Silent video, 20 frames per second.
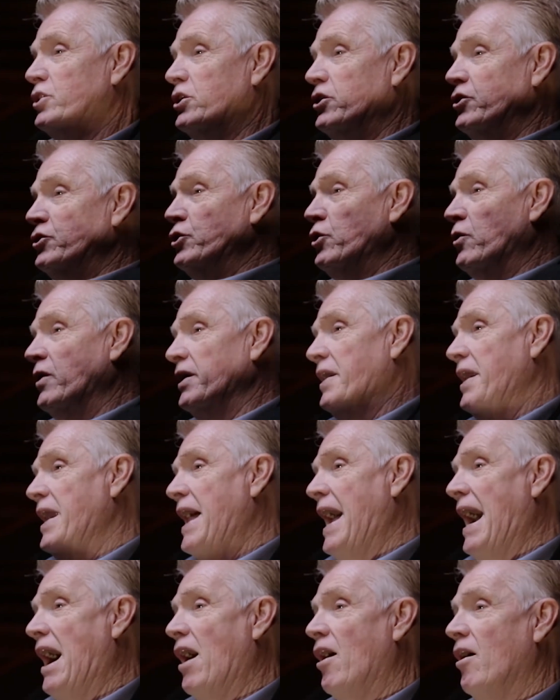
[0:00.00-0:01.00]
you to do it
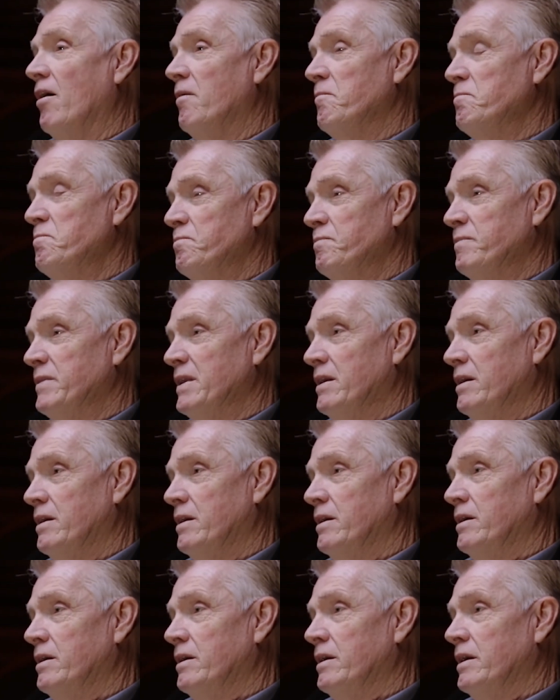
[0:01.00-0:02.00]
now."
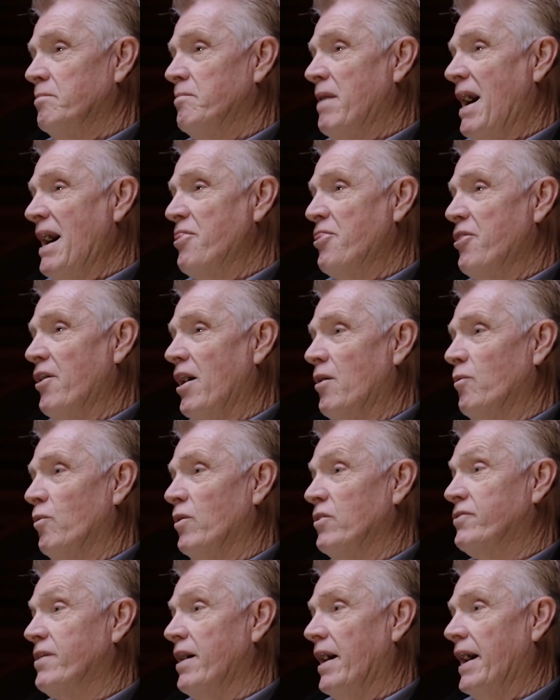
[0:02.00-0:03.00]
And my thought
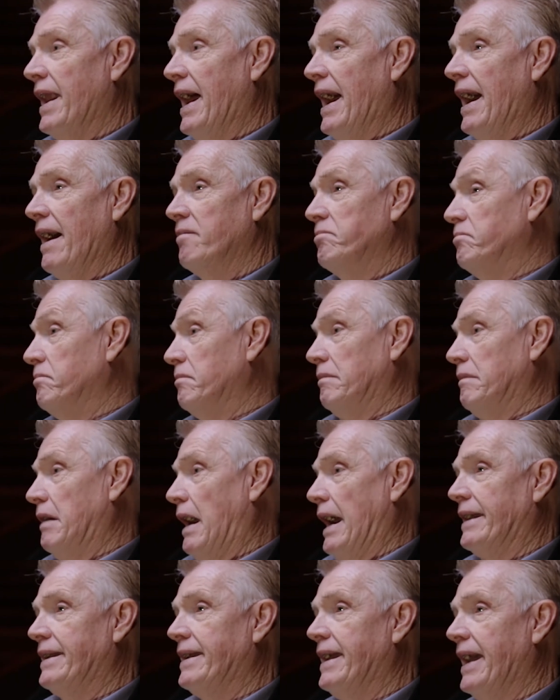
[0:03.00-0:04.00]
was, God, I
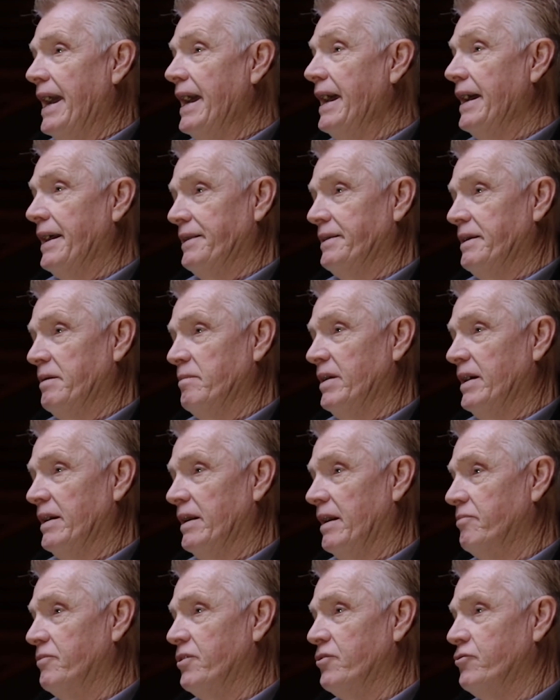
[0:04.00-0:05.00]
can't. I
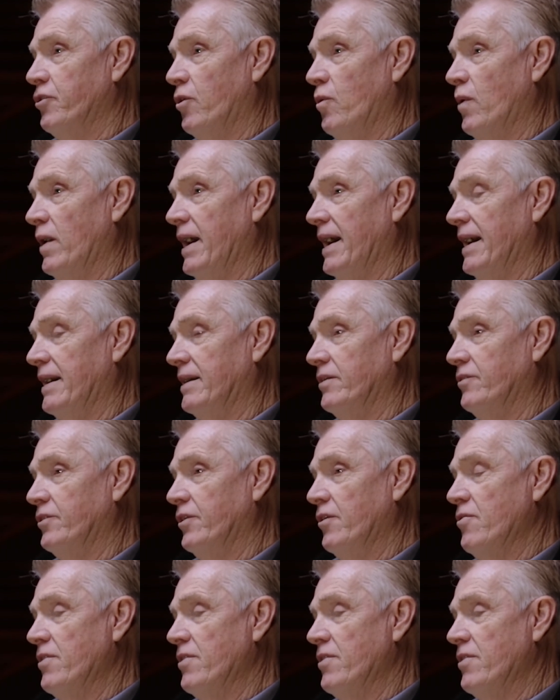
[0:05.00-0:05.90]
mean, there's no way I can do